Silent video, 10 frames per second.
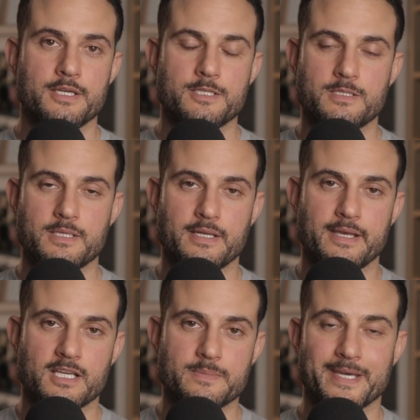Set
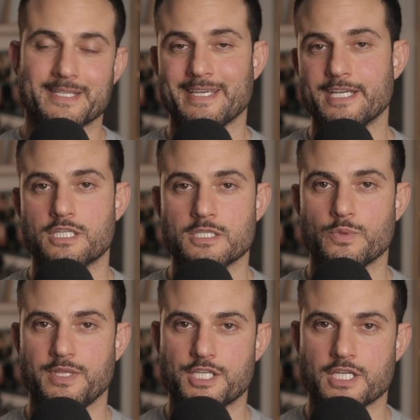expectations
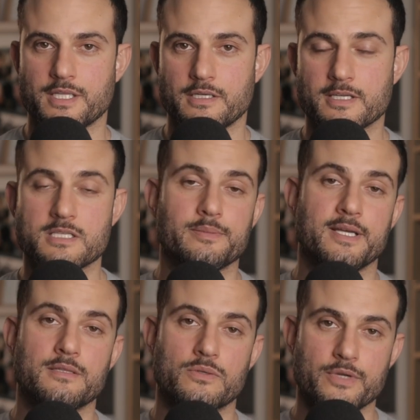with each other,
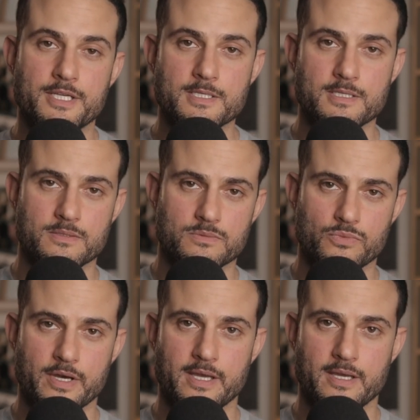explain the risks
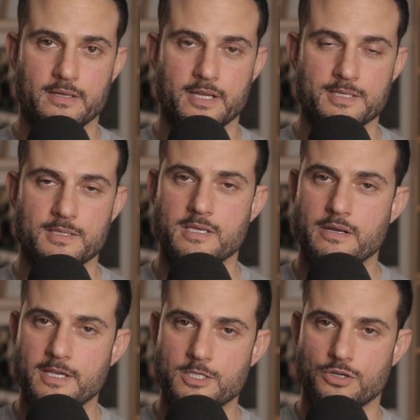where
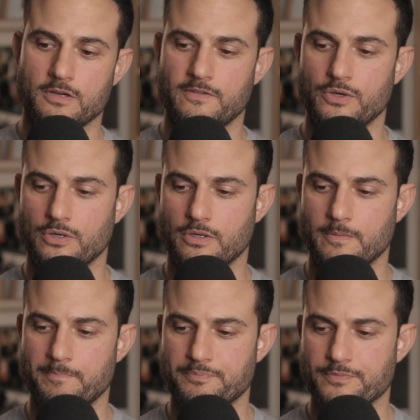necessary. So if
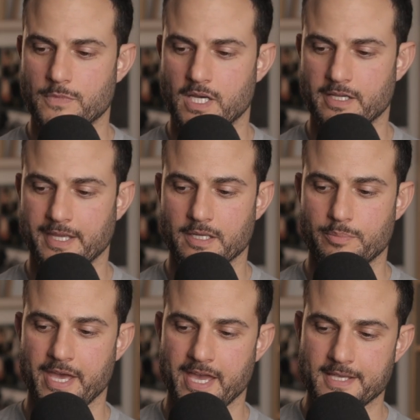you're uh, getting
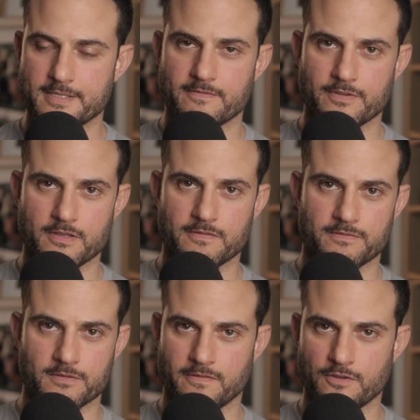paid for the,
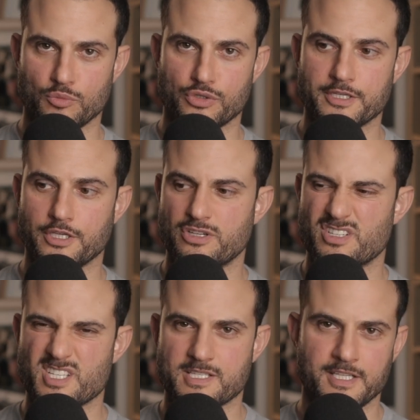the film work, you're
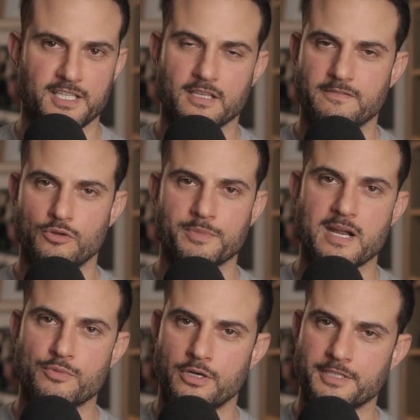not just sneaking a film
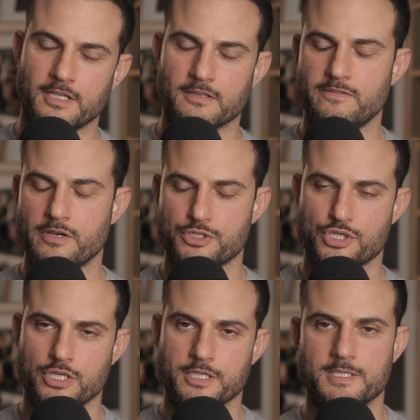camera on, getting a few extra
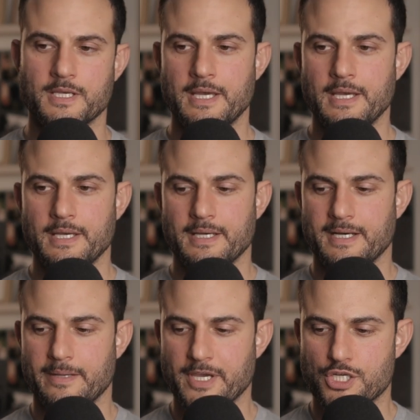shots.
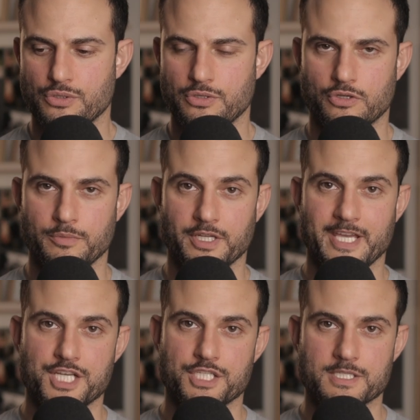Uh, make sure your
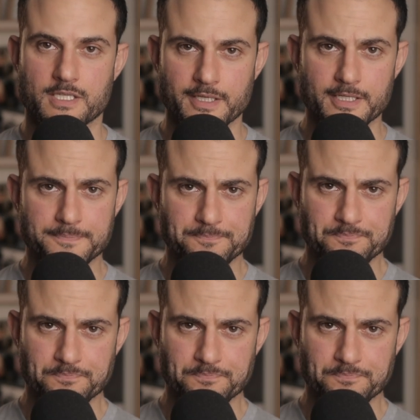communication is clear.